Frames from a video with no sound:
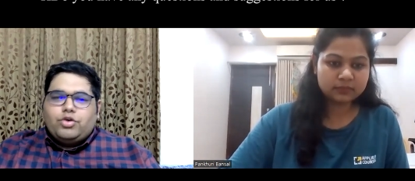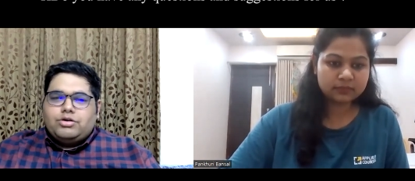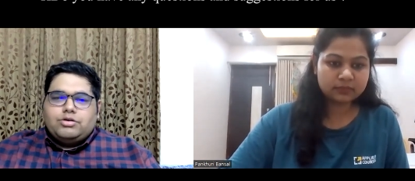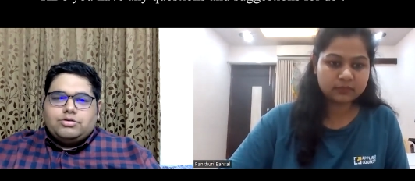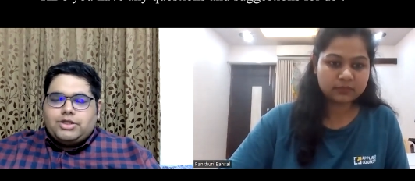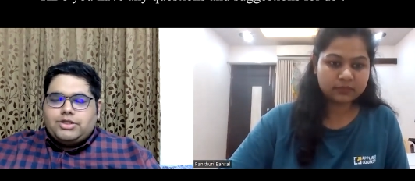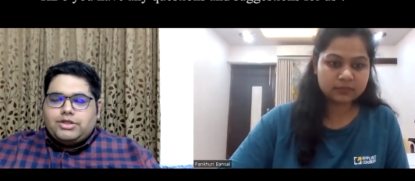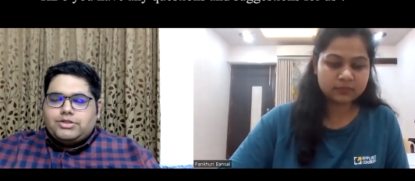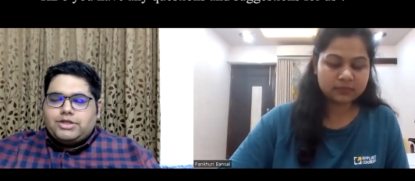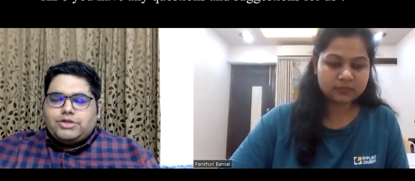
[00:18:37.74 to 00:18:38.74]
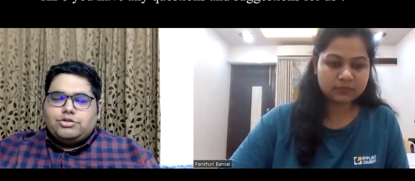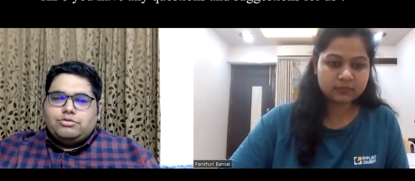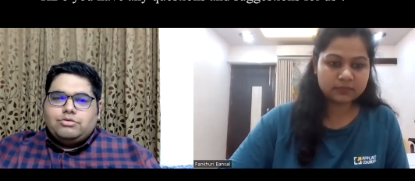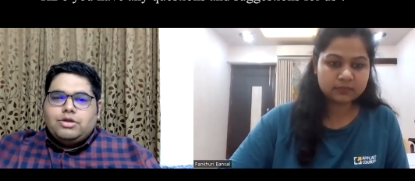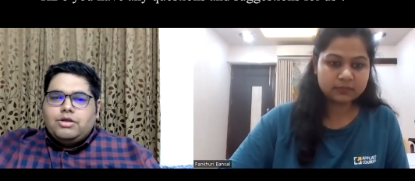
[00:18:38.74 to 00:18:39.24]
Speaker 1: things I should
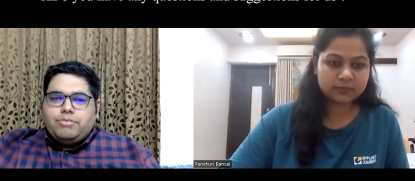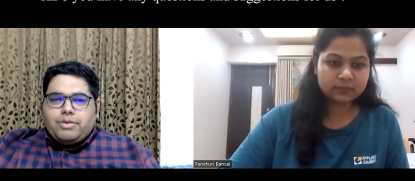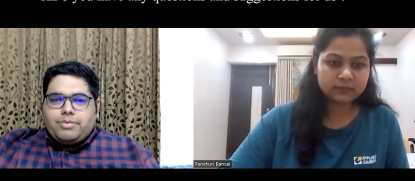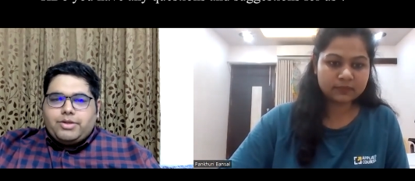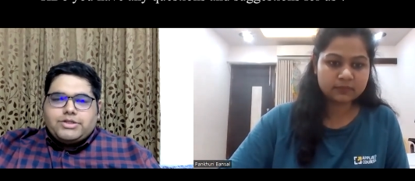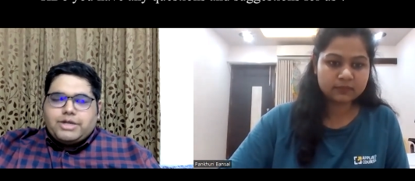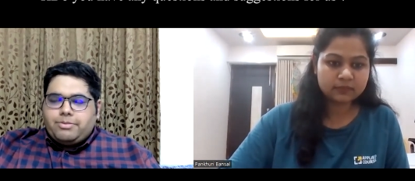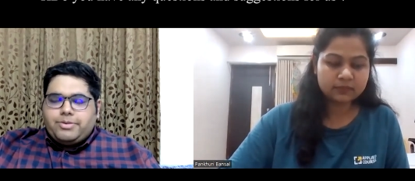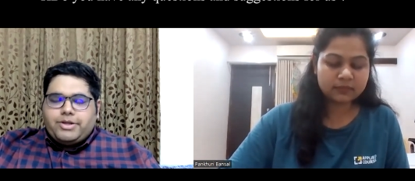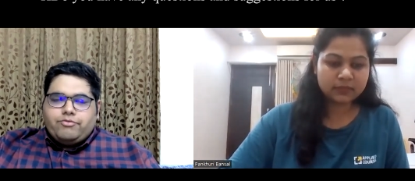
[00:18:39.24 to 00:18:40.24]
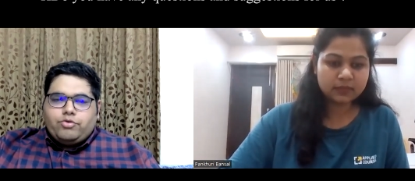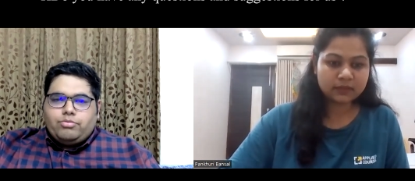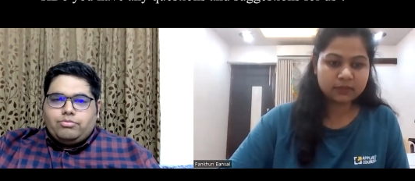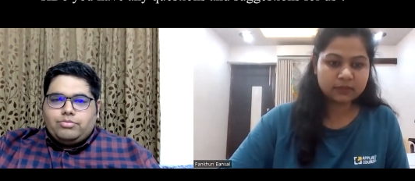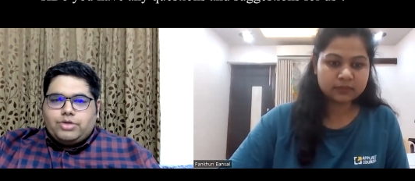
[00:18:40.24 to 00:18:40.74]
start preparing from
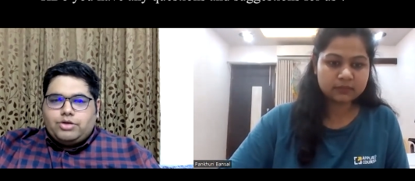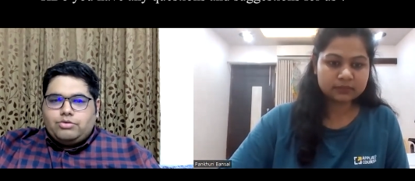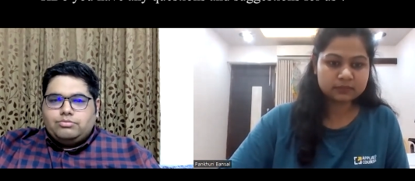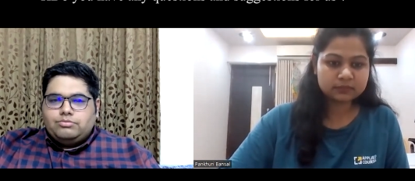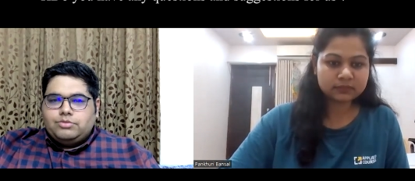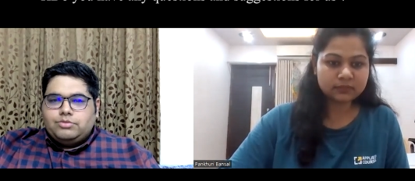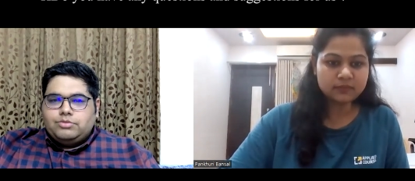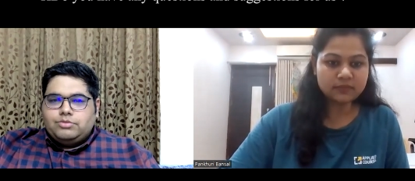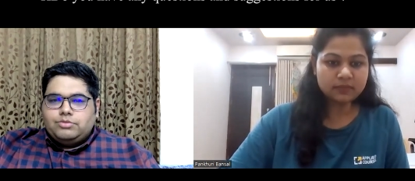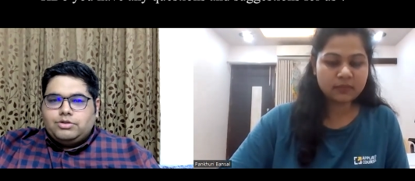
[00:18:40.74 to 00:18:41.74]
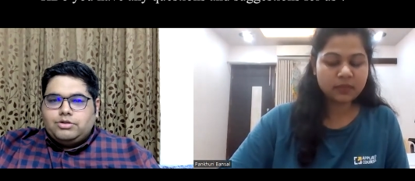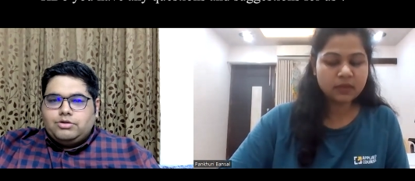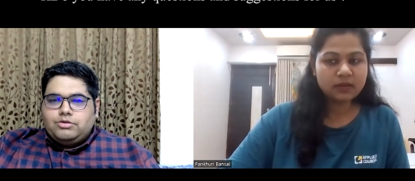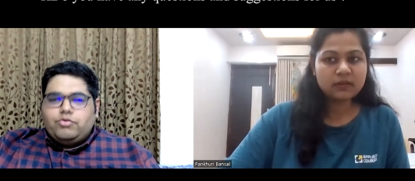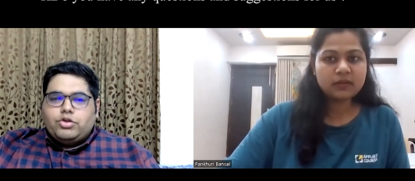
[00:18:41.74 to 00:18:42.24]
now for the
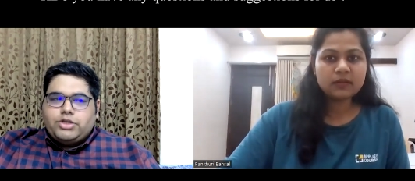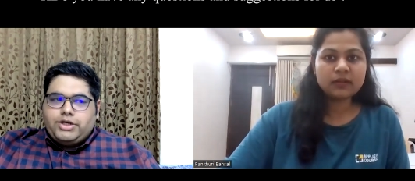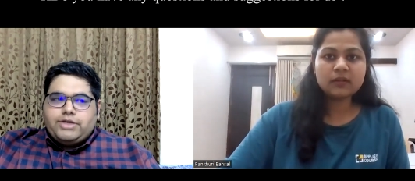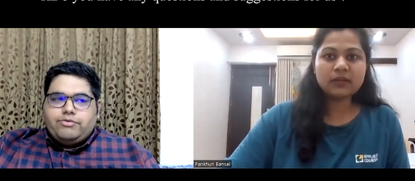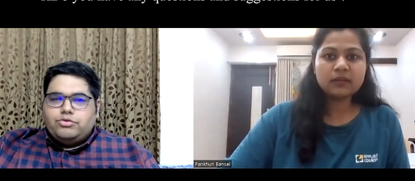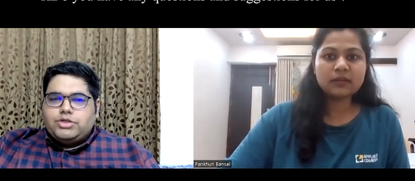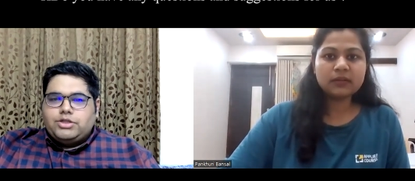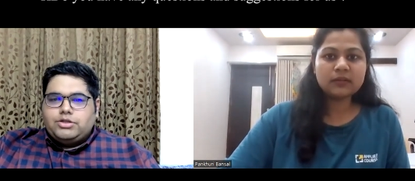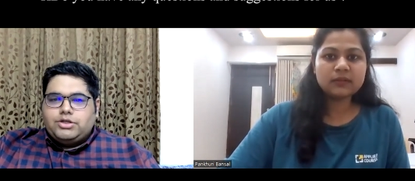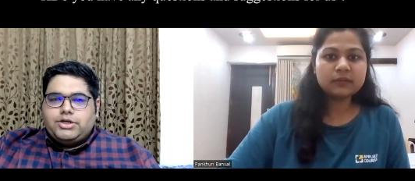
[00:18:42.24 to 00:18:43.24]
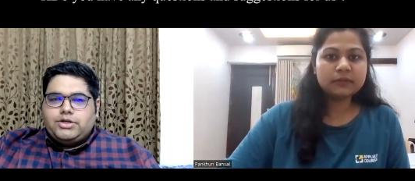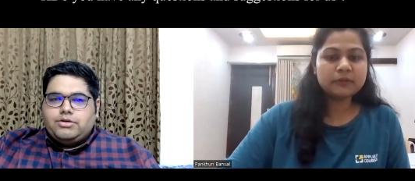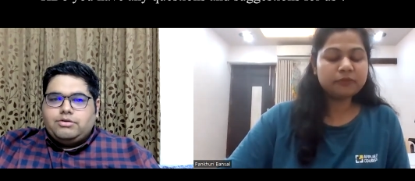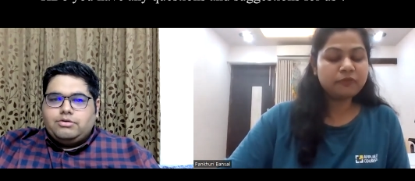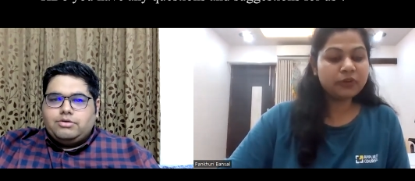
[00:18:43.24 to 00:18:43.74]
interviews and the written.
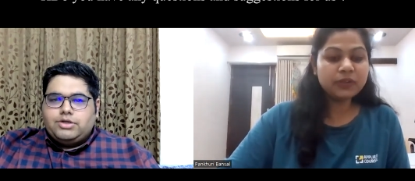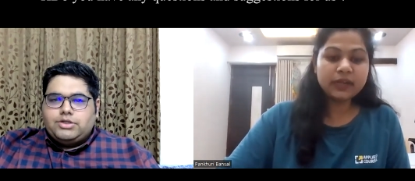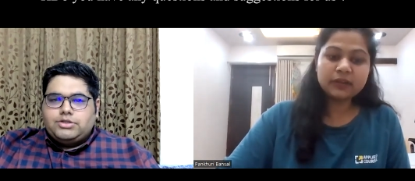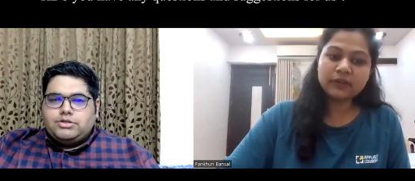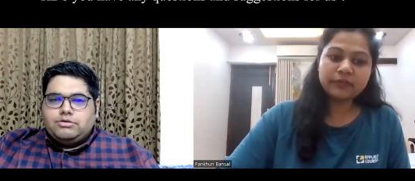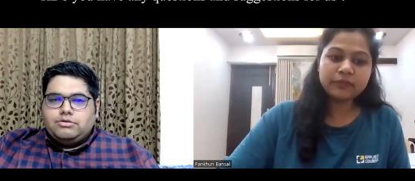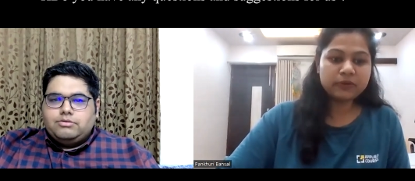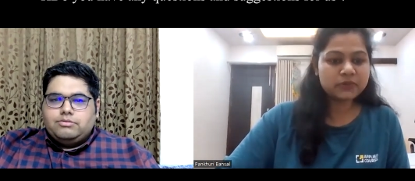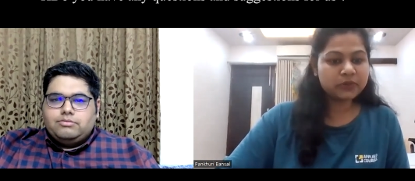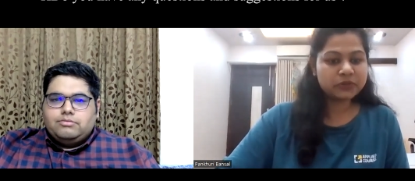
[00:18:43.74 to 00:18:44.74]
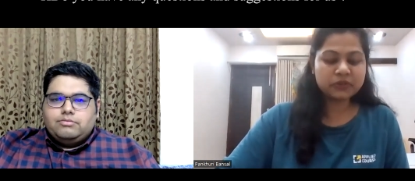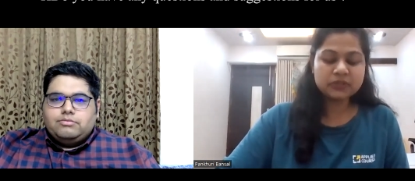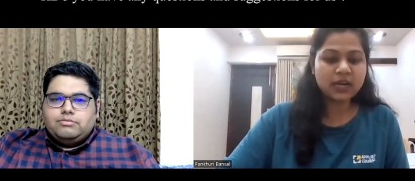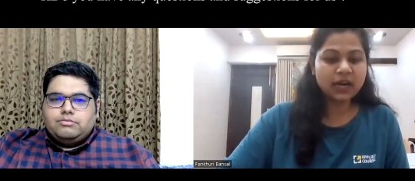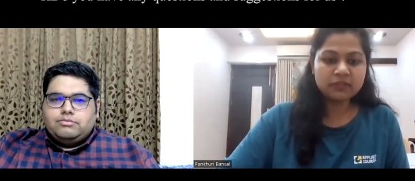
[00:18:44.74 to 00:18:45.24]
Speaker 2: For the interviews, you should
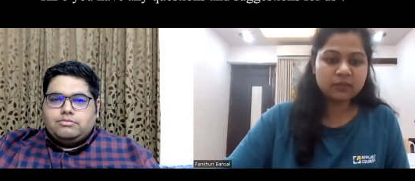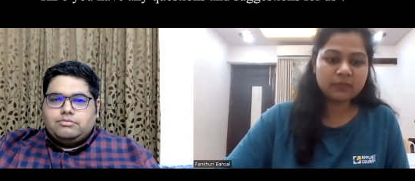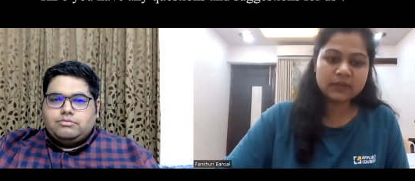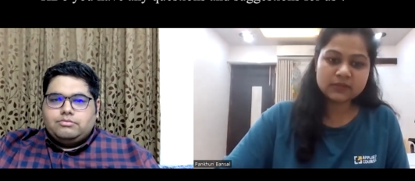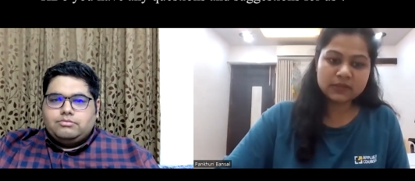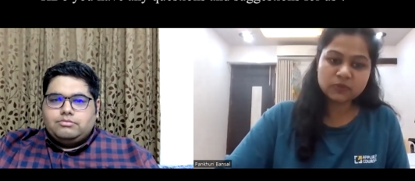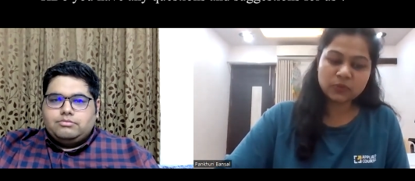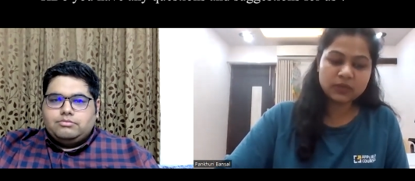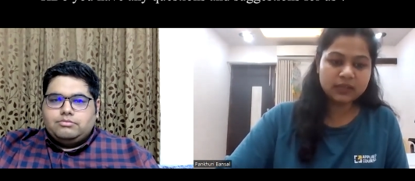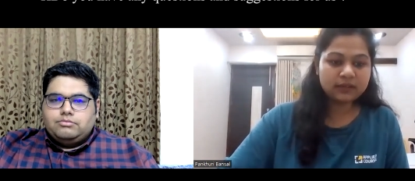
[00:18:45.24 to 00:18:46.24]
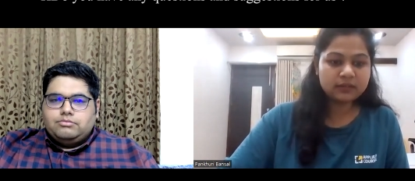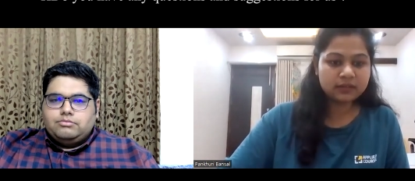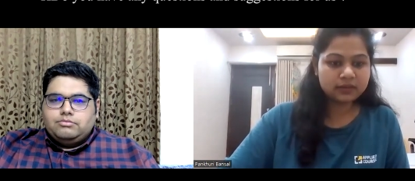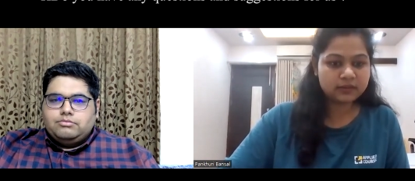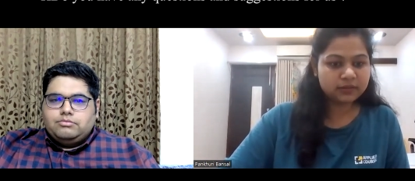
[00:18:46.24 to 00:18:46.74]
start with the basics only.
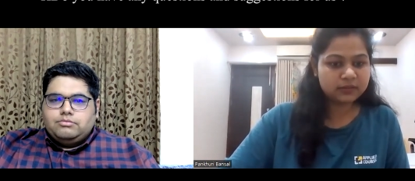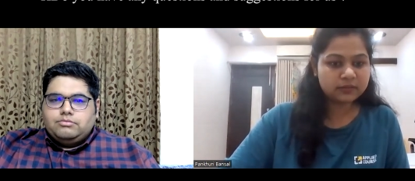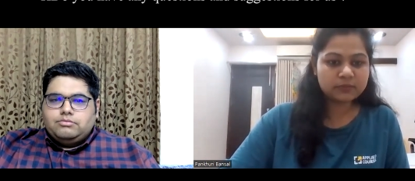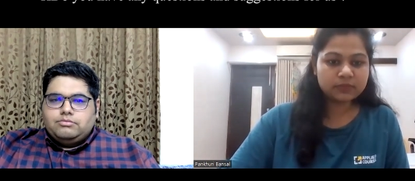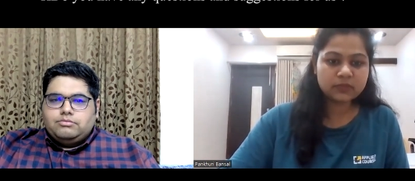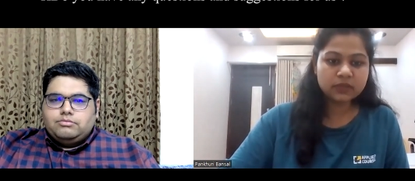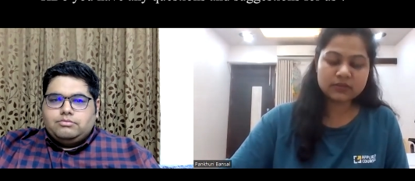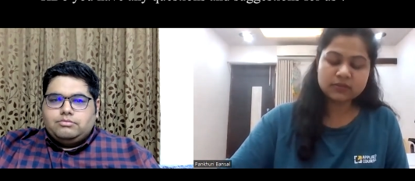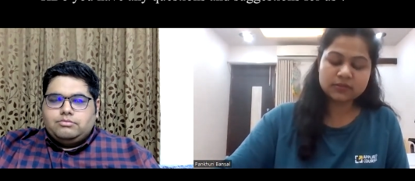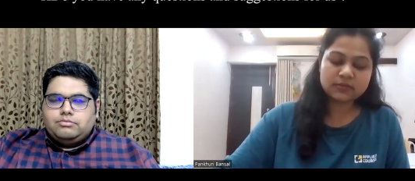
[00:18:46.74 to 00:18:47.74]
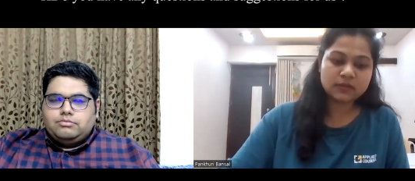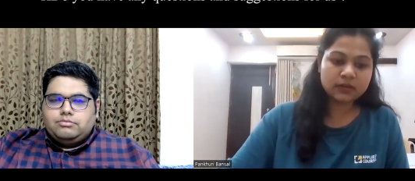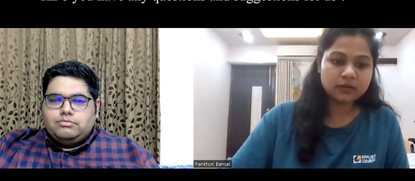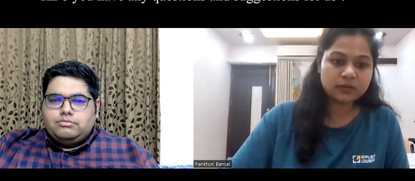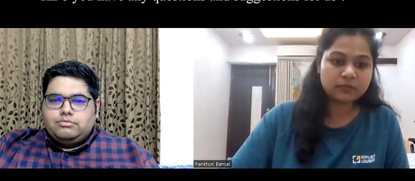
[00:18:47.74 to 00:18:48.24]
This
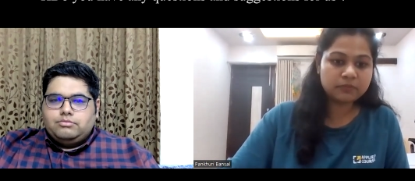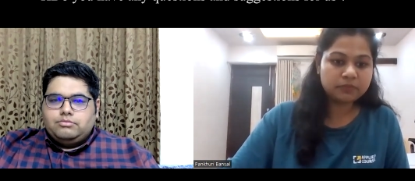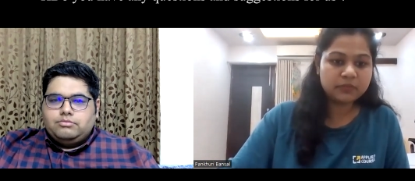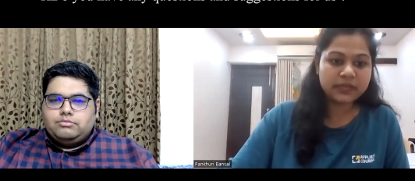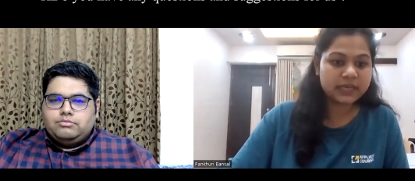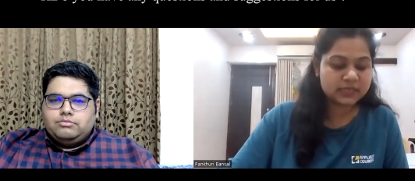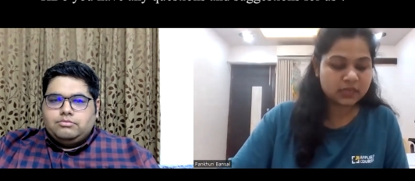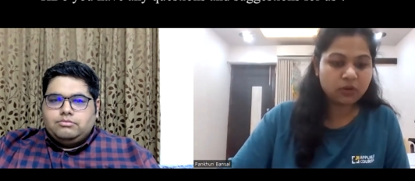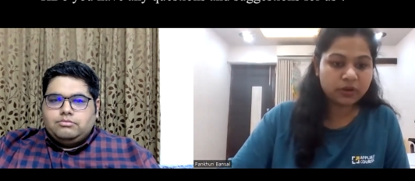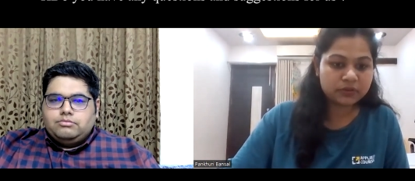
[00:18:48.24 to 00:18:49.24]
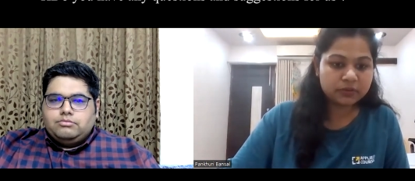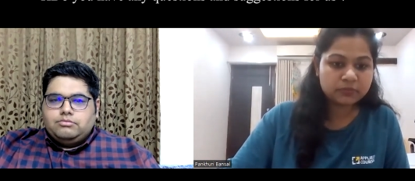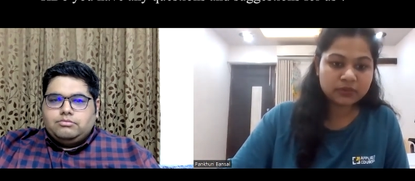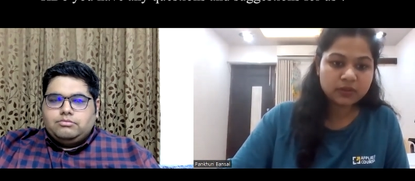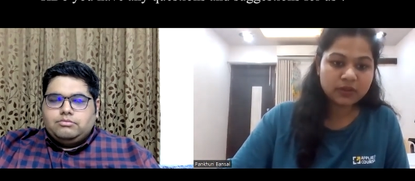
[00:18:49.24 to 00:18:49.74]
DSA algorithms,